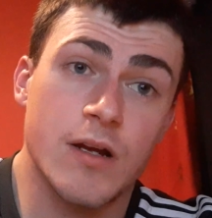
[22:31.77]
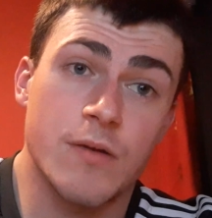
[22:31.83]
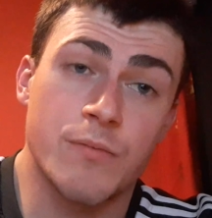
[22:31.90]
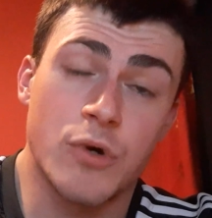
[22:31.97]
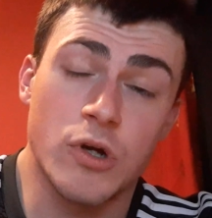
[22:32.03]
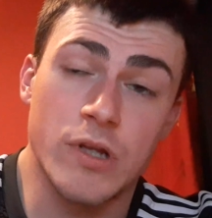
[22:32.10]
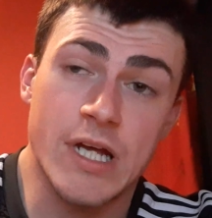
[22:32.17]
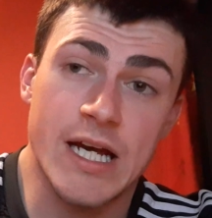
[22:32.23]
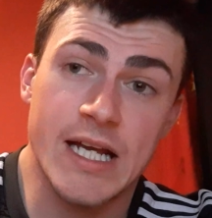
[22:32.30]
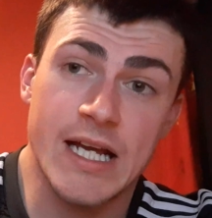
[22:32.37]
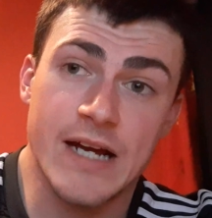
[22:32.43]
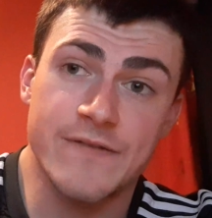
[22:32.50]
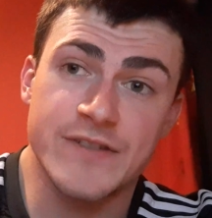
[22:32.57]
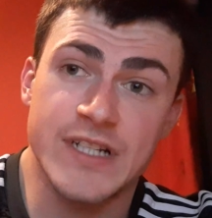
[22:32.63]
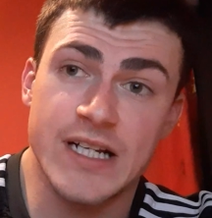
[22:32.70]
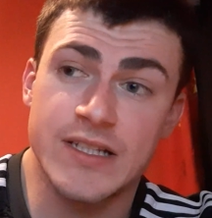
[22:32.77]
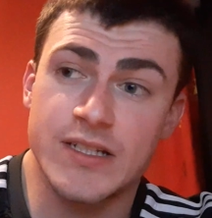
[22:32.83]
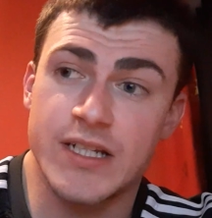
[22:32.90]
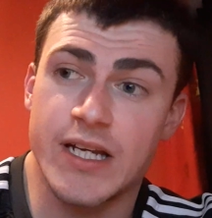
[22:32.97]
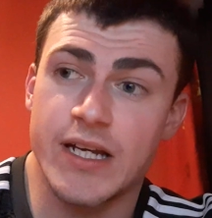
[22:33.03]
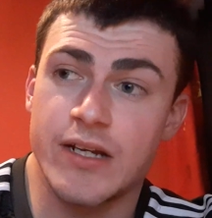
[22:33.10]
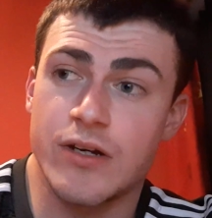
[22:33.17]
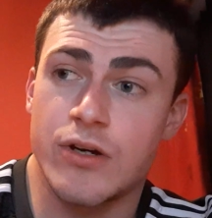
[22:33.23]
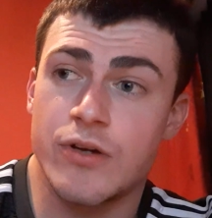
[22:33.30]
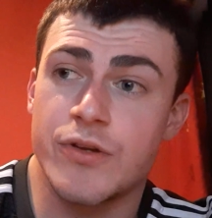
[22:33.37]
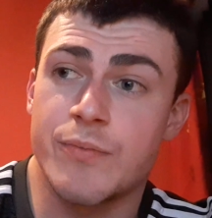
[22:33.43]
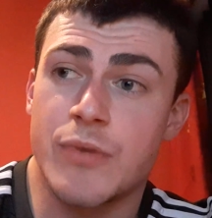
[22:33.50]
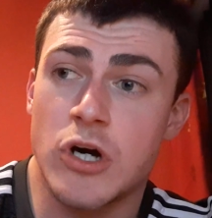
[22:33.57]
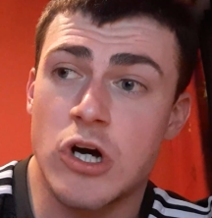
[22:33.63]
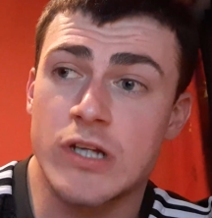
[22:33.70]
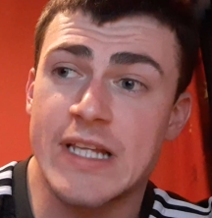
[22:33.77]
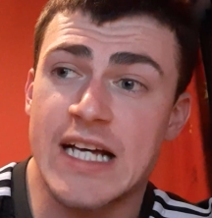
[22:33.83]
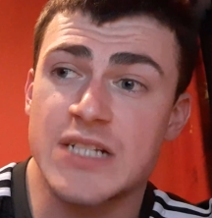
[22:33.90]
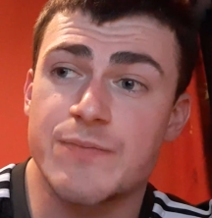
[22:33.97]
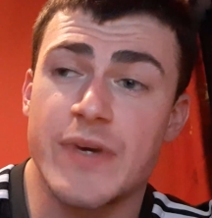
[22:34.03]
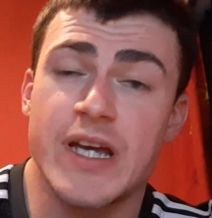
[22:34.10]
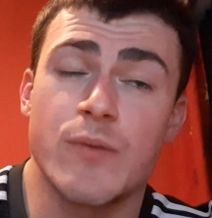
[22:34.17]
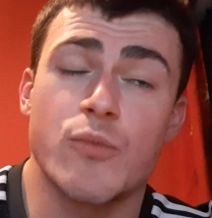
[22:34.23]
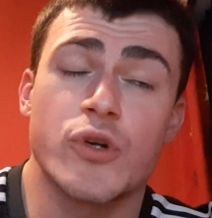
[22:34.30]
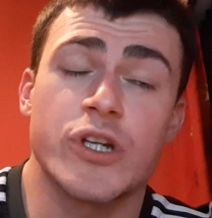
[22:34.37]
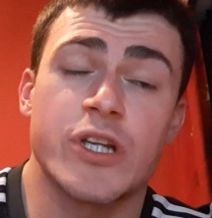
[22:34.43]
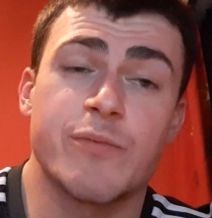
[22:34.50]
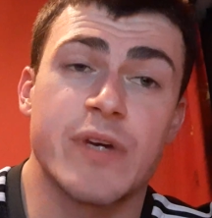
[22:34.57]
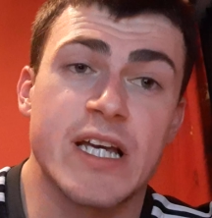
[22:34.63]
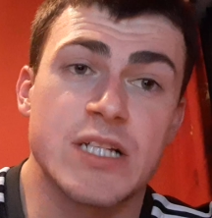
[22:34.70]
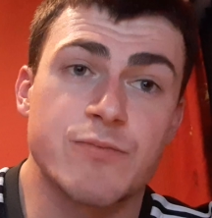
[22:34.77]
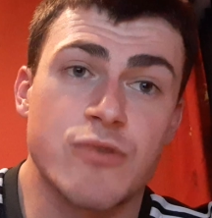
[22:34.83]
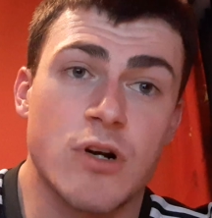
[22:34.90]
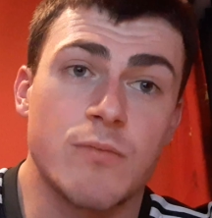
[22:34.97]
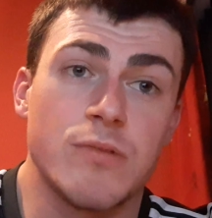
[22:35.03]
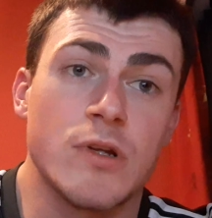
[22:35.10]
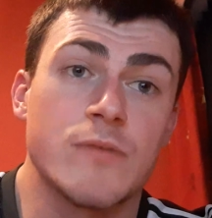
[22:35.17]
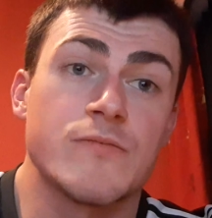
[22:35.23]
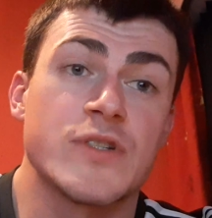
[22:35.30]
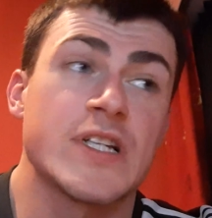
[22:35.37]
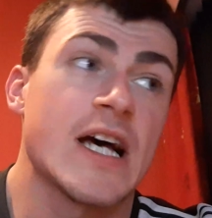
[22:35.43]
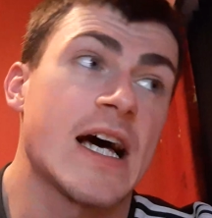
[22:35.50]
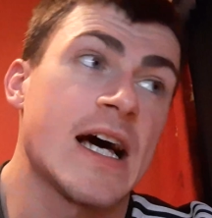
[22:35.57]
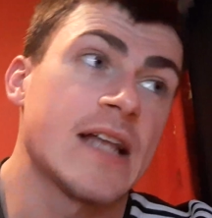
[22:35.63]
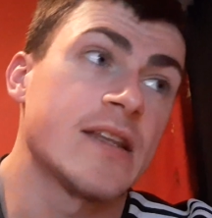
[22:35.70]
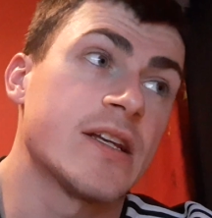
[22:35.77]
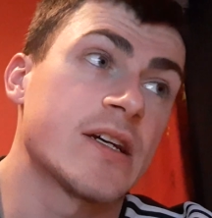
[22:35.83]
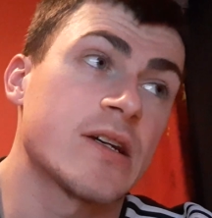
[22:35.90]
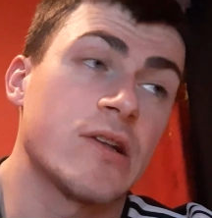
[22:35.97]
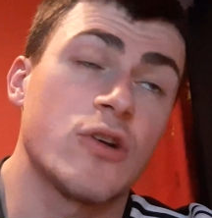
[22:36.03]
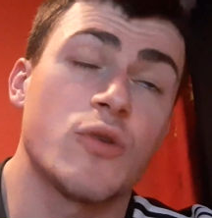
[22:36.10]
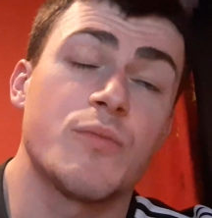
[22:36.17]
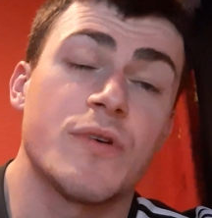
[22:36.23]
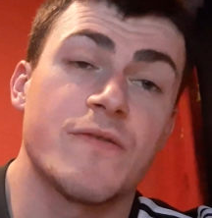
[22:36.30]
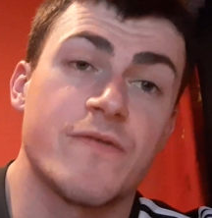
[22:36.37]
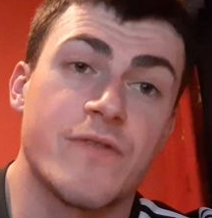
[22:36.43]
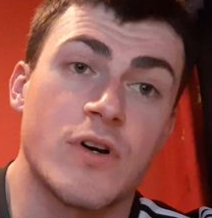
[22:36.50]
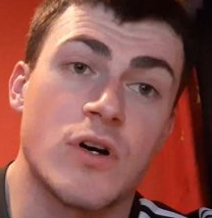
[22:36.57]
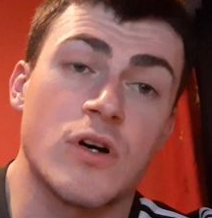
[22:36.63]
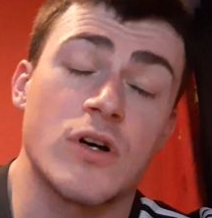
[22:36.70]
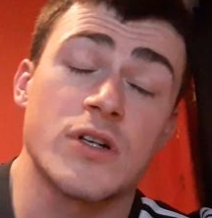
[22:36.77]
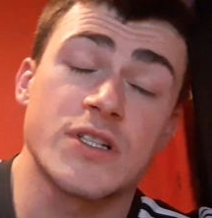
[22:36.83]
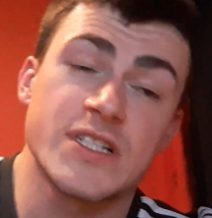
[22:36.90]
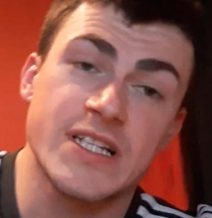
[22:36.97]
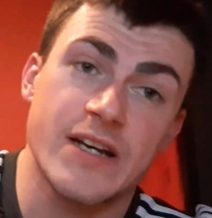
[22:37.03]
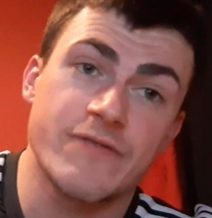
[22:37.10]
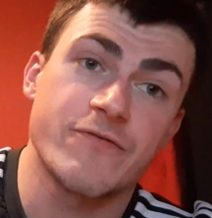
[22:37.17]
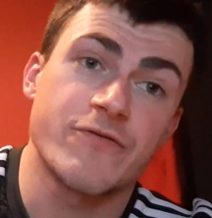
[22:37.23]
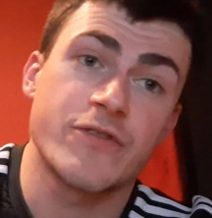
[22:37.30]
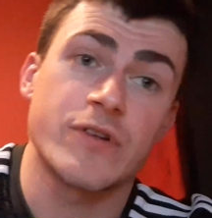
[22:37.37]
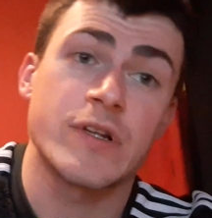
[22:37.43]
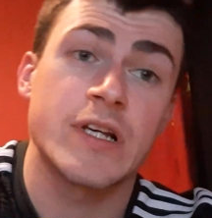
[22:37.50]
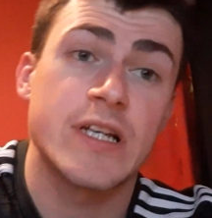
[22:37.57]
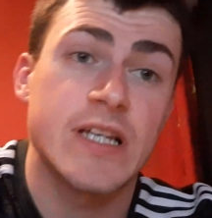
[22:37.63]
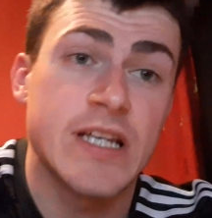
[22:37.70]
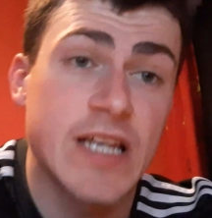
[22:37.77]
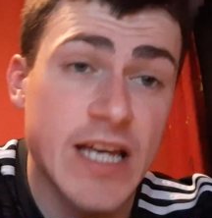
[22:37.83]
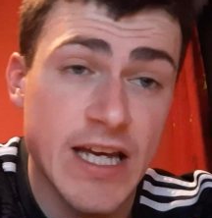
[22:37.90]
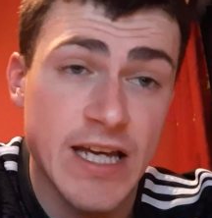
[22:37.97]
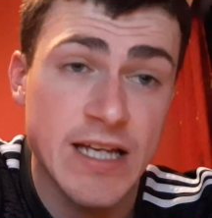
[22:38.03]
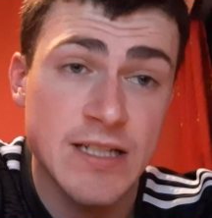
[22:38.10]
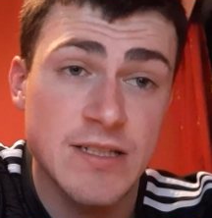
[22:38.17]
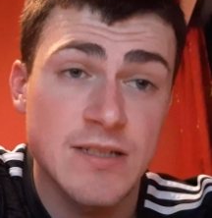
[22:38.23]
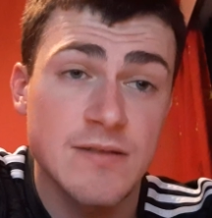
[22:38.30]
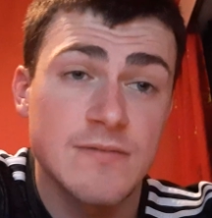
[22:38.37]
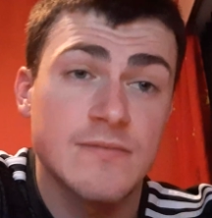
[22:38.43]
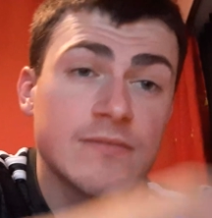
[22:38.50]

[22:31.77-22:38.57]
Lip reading: But like I've said to you, you know, the board has been one of the biggest problems at the club for several years.